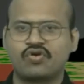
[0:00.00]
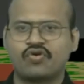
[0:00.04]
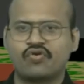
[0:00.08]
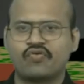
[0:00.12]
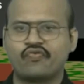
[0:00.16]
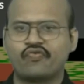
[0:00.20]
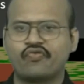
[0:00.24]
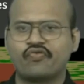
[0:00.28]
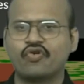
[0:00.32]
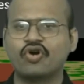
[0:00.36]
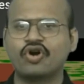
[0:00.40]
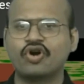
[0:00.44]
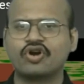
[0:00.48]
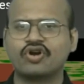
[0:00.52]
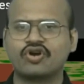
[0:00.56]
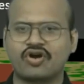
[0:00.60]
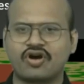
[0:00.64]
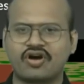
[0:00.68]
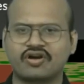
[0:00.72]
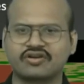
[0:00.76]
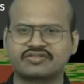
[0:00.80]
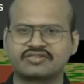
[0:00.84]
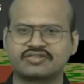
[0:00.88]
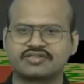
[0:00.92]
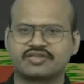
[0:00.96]
Fold
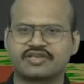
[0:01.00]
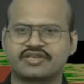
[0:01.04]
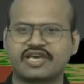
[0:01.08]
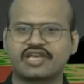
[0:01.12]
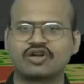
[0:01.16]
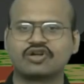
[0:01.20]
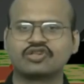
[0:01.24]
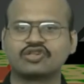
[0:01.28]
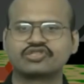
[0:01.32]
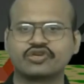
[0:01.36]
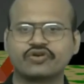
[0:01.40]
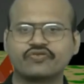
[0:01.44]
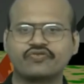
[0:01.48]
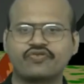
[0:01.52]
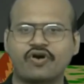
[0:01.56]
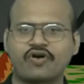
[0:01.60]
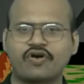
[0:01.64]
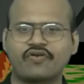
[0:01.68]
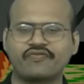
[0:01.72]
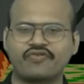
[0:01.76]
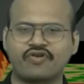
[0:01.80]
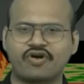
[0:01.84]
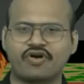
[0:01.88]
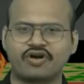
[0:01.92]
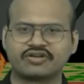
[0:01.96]
rocks can also
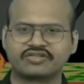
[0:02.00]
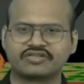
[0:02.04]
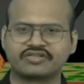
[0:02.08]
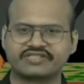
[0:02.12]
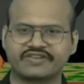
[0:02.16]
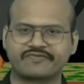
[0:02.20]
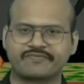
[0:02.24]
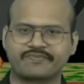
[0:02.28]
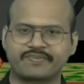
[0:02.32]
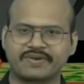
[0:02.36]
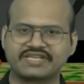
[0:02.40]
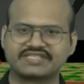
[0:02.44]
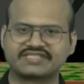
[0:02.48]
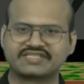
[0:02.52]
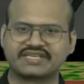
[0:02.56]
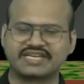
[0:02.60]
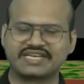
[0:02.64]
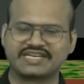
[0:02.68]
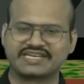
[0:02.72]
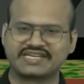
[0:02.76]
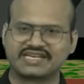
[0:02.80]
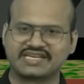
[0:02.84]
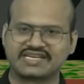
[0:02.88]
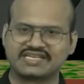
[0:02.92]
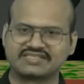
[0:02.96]
form faults if pressure
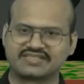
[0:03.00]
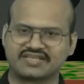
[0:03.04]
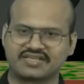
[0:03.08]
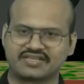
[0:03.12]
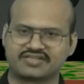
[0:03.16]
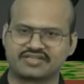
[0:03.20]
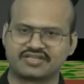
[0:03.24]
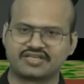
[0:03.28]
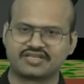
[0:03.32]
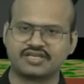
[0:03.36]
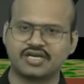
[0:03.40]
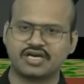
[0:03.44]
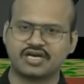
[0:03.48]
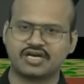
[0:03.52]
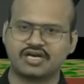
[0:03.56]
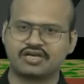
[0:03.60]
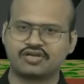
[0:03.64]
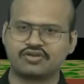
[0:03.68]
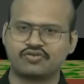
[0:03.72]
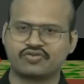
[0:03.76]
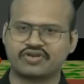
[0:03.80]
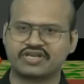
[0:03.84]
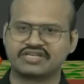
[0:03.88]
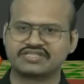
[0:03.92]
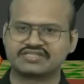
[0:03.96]
increases. Here
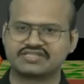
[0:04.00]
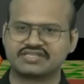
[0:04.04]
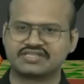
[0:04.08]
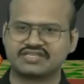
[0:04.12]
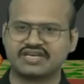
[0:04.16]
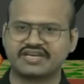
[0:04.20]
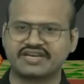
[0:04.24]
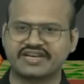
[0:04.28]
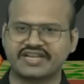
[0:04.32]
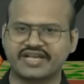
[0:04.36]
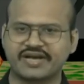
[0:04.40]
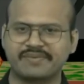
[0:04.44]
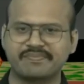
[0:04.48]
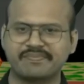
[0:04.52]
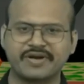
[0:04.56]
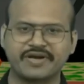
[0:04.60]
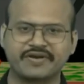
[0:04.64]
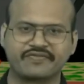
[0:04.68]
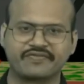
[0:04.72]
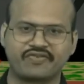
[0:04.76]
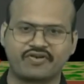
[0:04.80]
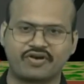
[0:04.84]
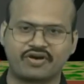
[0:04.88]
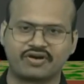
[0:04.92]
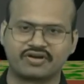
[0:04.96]
you can see a
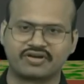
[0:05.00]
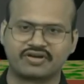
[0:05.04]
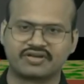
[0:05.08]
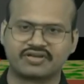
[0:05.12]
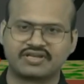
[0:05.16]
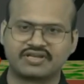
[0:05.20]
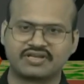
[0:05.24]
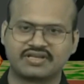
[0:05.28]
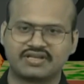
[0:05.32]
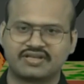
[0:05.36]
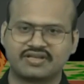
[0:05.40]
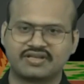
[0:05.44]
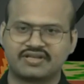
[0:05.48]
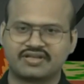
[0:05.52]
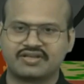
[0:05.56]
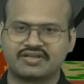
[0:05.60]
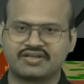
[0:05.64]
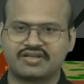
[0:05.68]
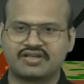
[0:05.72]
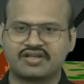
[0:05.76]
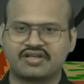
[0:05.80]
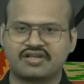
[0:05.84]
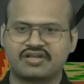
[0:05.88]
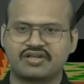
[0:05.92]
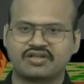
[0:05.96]
recumbent fault.
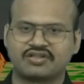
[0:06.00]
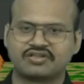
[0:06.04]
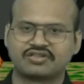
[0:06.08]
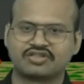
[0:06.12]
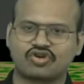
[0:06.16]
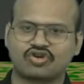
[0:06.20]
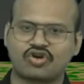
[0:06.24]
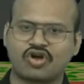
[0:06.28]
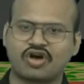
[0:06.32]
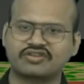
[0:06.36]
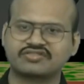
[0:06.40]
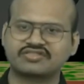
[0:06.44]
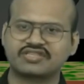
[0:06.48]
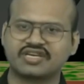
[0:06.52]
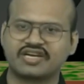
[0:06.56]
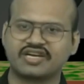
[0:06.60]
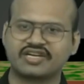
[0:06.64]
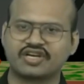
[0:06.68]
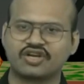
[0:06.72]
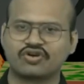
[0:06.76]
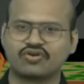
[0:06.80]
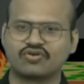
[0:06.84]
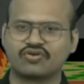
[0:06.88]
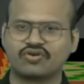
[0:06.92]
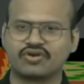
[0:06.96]
The rocks are
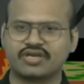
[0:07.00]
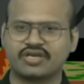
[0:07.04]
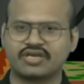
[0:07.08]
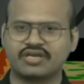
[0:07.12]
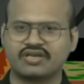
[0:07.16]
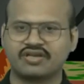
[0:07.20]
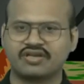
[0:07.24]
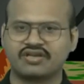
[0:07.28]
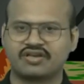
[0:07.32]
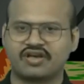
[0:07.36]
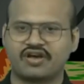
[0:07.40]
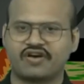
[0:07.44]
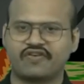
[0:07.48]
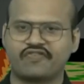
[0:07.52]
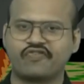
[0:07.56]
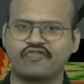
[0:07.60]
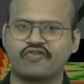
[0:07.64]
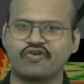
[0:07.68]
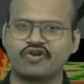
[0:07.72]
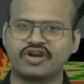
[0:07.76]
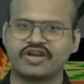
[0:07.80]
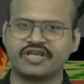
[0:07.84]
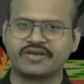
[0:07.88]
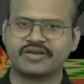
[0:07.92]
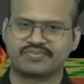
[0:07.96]
undergoing a
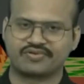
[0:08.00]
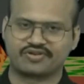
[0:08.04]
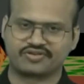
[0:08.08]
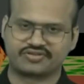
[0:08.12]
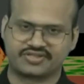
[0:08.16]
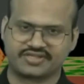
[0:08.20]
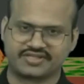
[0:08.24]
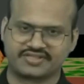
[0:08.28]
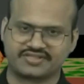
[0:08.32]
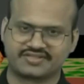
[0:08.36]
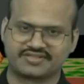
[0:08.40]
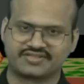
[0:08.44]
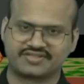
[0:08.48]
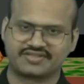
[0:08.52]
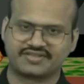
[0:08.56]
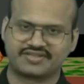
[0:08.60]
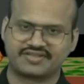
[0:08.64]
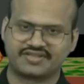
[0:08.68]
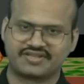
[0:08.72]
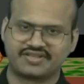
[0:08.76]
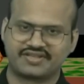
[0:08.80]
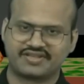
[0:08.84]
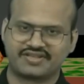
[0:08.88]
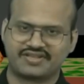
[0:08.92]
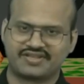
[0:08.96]
folding process.
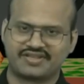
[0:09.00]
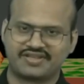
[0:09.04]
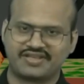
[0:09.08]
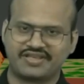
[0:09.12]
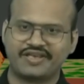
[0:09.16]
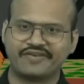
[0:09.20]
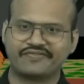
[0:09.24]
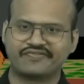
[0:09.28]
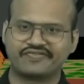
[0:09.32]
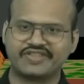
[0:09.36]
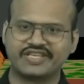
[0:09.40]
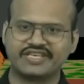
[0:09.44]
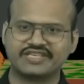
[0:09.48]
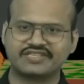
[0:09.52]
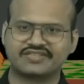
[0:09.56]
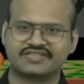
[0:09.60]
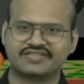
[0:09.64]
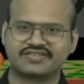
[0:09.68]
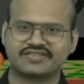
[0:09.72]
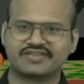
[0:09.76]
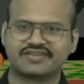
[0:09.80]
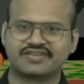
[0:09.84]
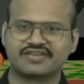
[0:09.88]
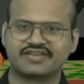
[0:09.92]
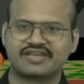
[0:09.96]
If
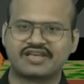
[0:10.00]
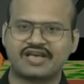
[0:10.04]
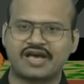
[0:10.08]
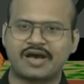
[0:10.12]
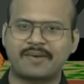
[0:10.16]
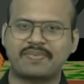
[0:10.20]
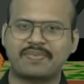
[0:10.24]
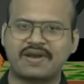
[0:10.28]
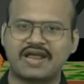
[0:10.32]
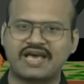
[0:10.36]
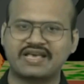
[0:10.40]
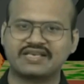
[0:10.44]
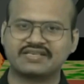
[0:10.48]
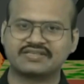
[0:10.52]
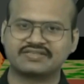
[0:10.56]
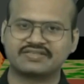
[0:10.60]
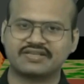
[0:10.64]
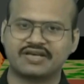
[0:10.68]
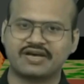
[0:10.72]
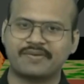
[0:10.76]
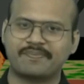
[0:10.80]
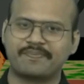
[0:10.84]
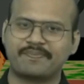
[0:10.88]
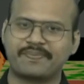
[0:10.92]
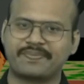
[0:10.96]
this applies
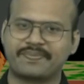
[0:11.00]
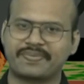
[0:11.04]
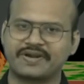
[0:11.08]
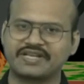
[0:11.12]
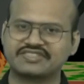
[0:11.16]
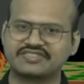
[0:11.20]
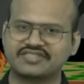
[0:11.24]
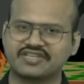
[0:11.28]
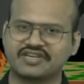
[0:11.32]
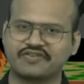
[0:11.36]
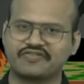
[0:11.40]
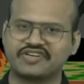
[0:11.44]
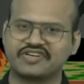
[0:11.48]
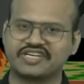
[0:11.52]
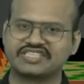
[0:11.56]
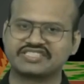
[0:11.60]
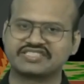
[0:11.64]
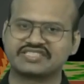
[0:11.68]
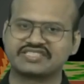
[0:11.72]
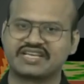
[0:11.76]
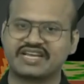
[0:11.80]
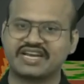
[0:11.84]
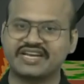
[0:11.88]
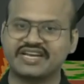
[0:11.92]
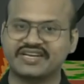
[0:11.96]
a pressure which is
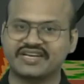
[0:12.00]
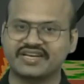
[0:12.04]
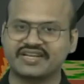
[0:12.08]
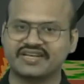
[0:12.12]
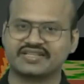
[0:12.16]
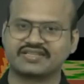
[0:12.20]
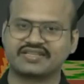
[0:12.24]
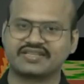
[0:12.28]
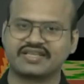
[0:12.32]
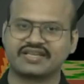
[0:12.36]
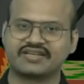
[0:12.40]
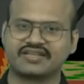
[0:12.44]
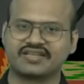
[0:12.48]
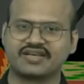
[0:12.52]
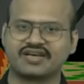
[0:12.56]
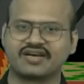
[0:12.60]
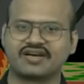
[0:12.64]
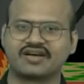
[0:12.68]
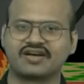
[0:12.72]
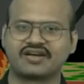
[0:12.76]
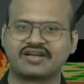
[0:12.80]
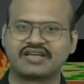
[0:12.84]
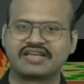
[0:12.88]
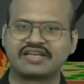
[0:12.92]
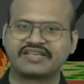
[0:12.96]
greater than
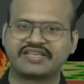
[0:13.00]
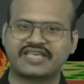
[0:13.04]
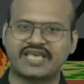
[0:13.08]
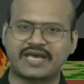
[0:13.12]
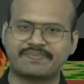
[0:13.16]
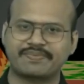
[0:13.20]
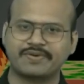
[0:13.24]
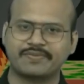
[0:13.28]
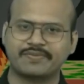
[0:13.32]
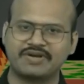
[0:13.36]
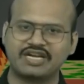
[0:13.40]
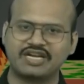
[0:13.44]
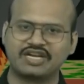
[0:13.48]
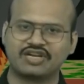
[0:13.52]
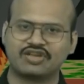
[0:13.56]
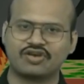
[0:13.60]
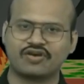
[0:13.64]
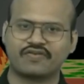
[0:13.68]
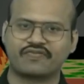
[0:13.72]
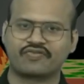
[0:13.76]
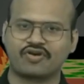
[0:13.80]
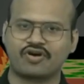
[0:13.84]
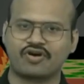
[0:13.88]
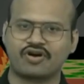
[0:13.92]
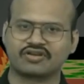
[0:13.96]
the capability
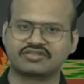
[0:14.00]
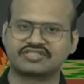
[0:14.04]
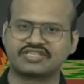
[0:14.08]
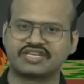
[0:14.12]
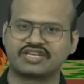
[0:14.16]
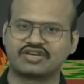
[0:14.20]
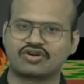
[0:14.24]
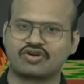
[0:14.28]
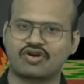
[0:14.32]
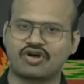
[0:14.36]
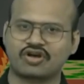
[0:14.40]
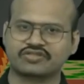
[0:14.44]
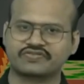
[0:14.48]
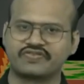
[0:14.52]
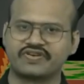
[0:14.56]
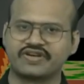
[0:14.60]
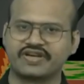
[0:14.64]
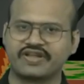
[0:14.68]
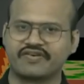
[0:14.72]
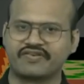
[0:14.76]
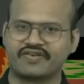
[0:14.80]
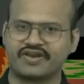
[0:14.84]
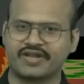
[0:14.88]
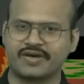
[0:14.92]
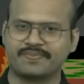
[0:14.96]
of rocks, then rocks will
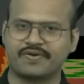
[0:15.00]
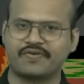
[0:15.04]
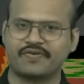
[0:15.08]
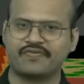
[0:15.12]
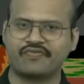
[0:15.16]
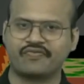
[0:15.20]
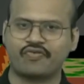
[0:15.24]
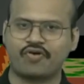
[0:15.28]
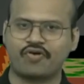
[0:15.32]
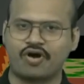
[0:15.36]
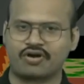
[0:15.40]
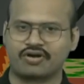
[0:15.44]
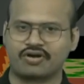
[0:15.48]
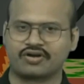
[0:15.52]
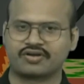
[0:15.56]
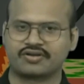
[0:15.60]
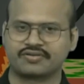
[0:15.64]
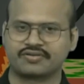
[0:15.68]
develop a fault.